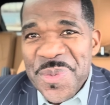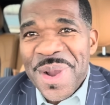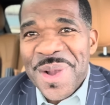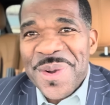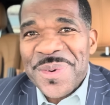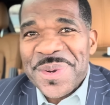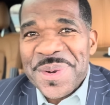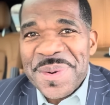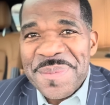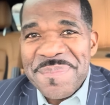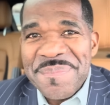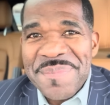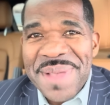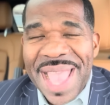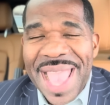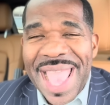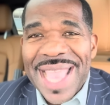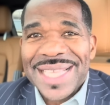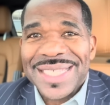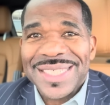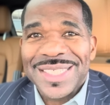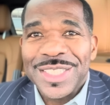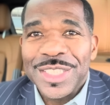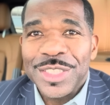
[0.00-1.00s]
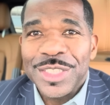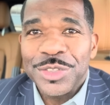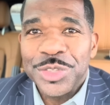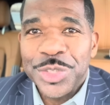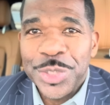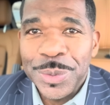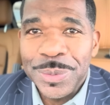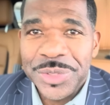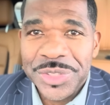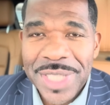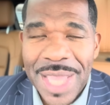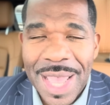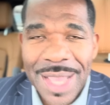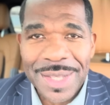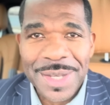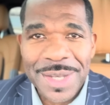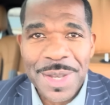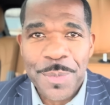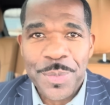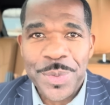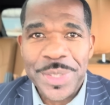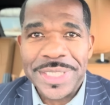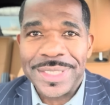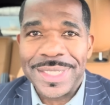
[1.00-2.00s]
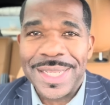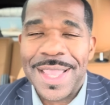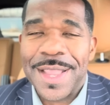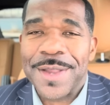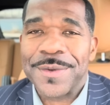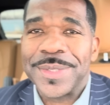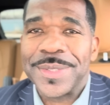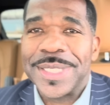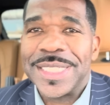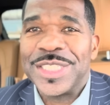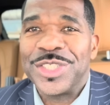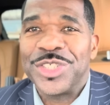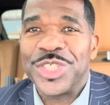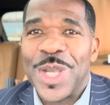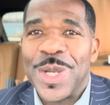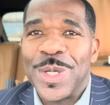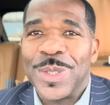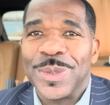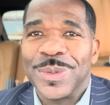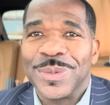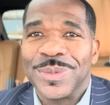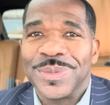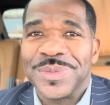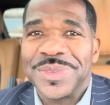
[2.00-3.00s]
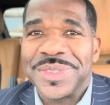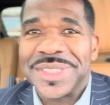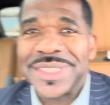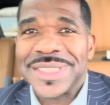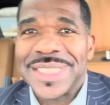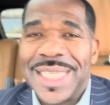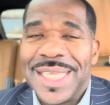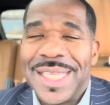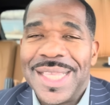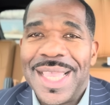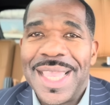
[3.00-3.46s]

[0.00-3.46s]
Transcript: Welcome back to Stock Up with Larry Jones.